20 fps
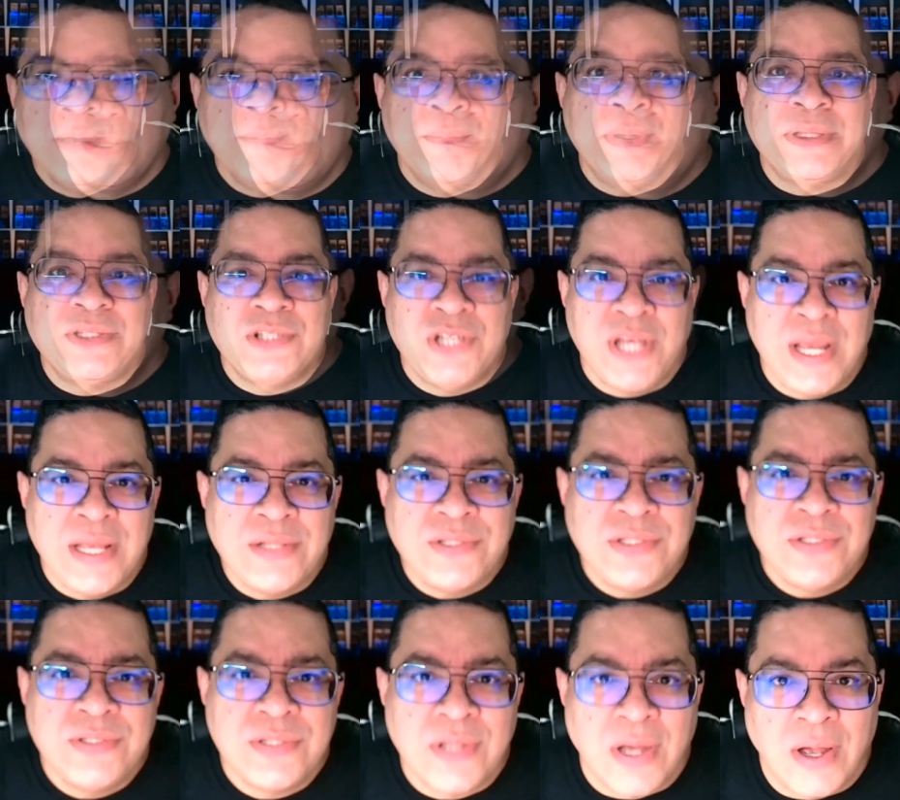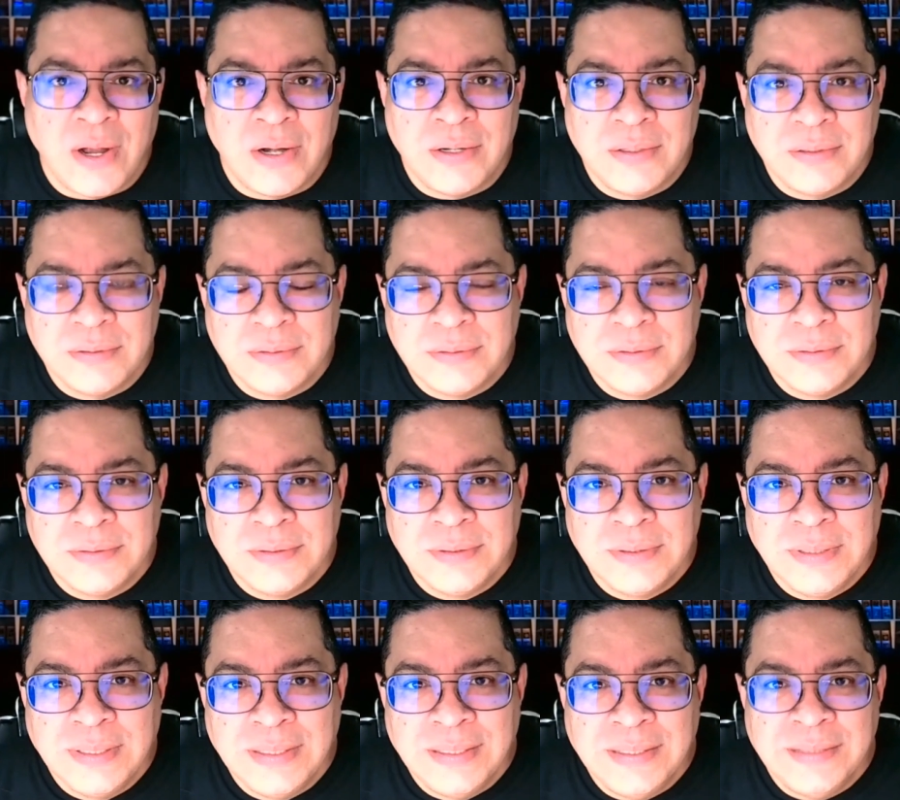But chances are
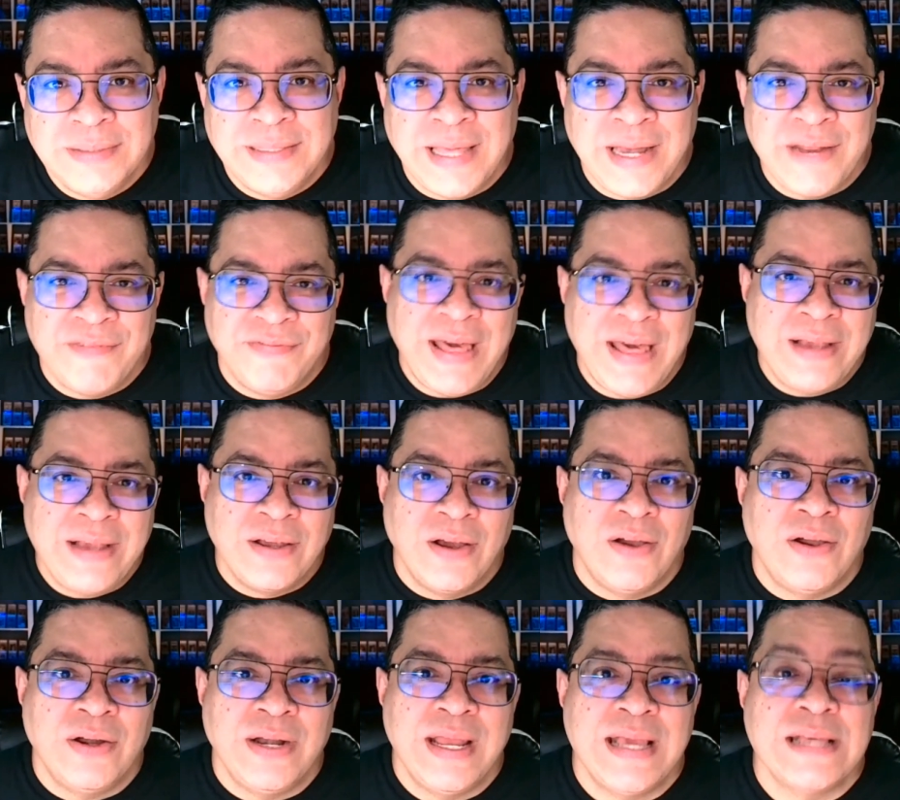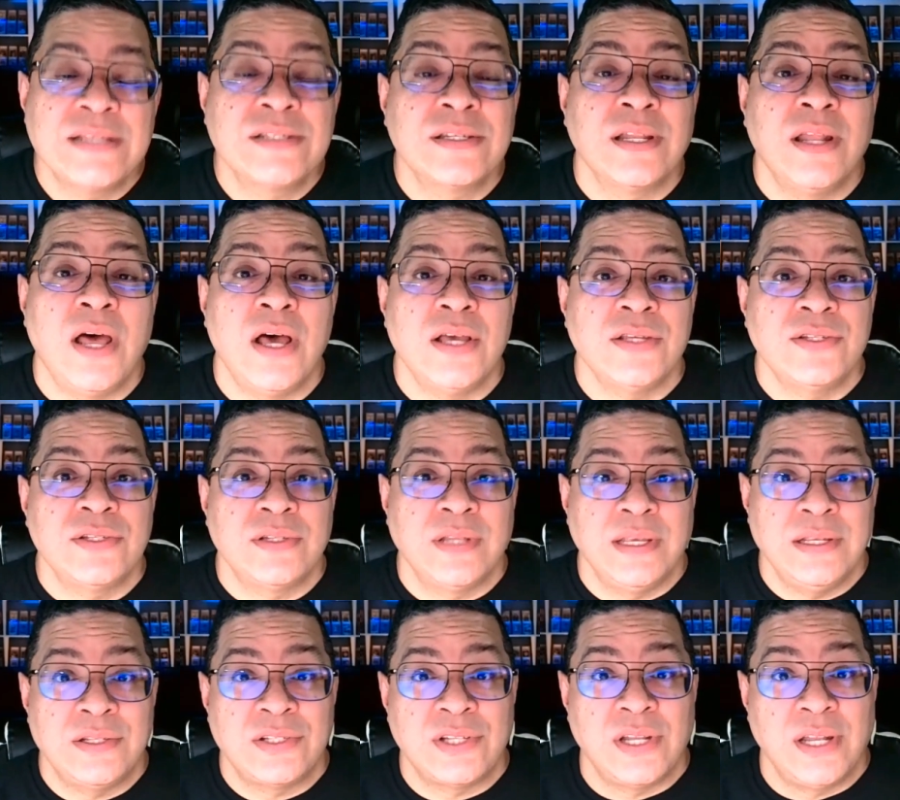that if that card has
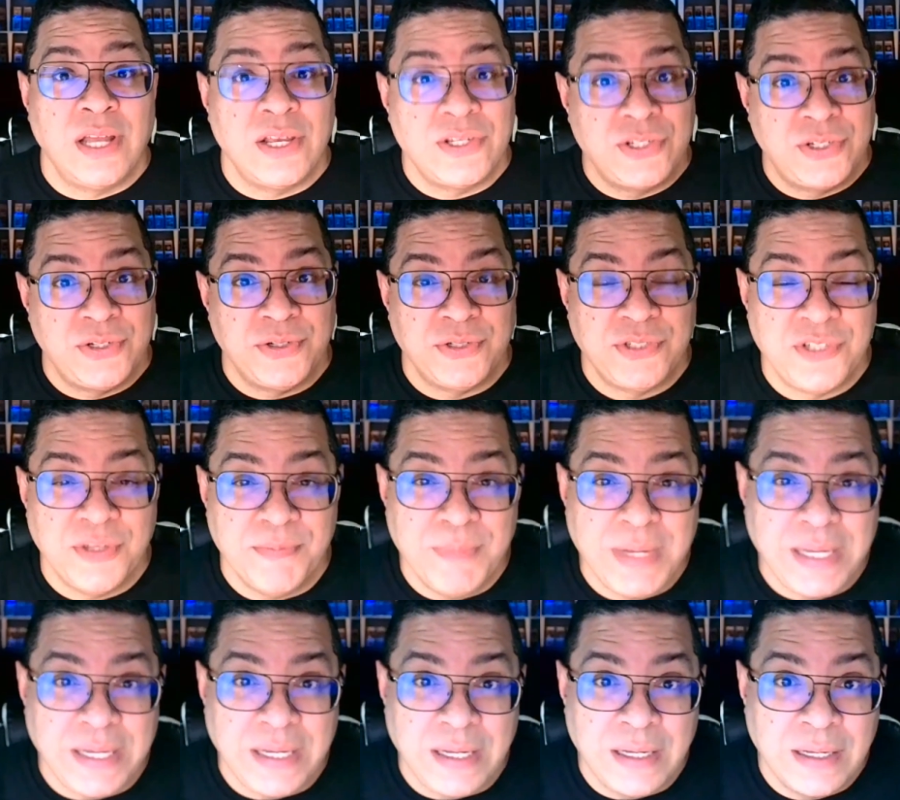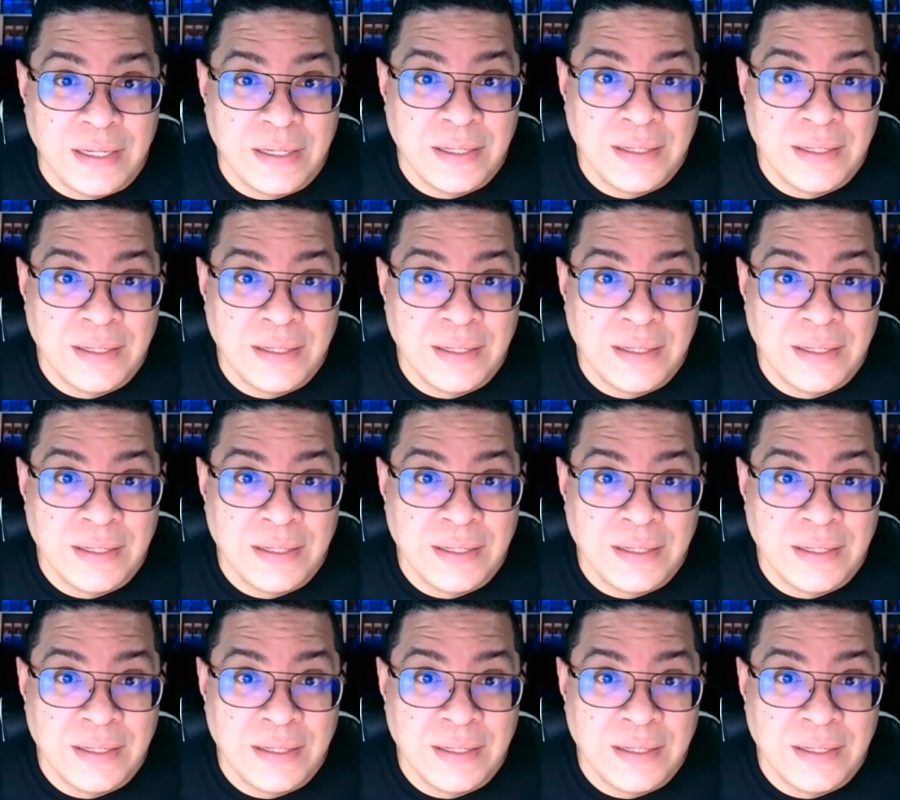lost its luster to me,